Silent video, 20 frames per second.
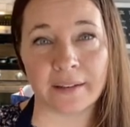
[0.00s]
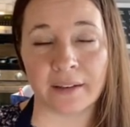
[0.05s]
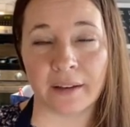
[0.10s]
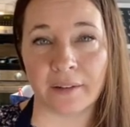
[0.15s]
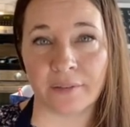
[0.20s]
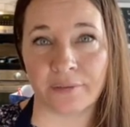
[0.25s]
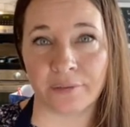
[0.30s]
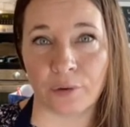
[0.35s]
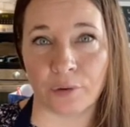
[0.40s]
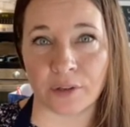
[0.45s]

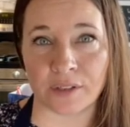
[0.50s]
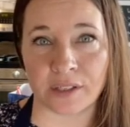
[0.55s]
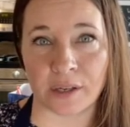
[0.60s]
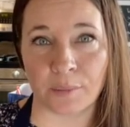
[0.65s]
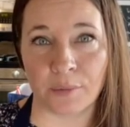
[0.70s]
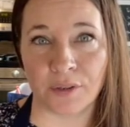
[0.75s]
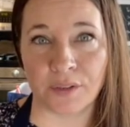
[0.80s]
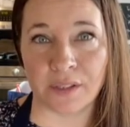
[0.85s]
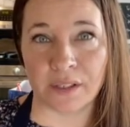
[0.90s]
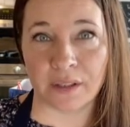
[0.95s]
Of course, I'm
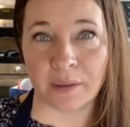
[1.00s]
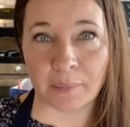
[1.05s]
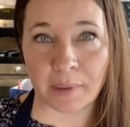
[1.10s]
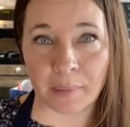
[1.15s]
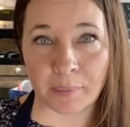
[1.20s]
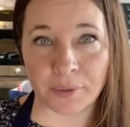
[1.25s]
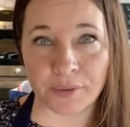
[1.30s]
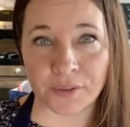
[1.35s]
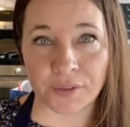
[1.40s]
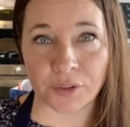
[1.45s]
using the
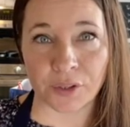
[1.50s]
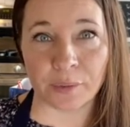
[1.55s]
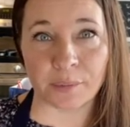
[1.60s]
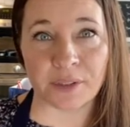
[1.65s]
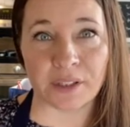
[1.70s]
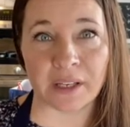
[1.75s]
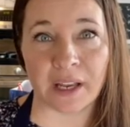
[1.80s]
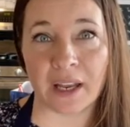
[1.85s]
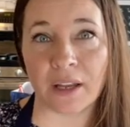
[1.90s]
maple syrup today.